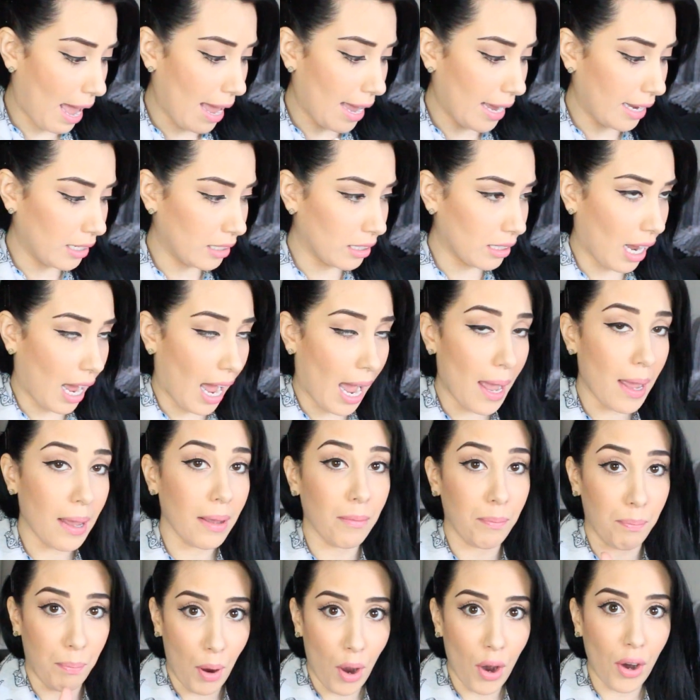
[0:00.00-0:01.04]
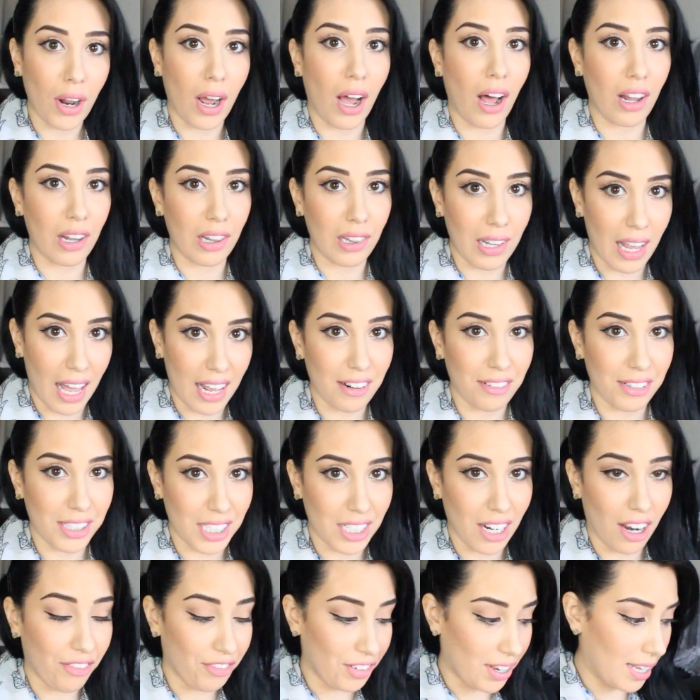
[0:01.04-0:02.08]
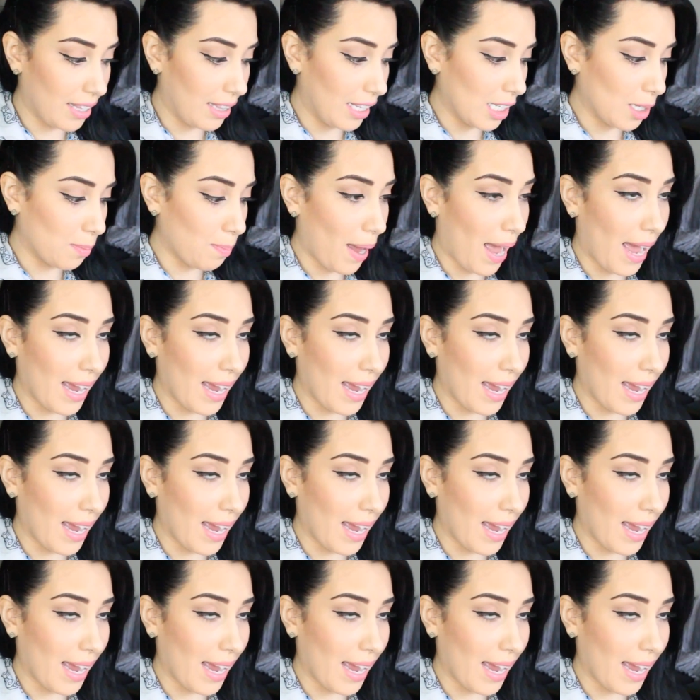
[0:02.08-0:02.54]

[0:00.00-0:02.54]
and I put a lot of stuff in this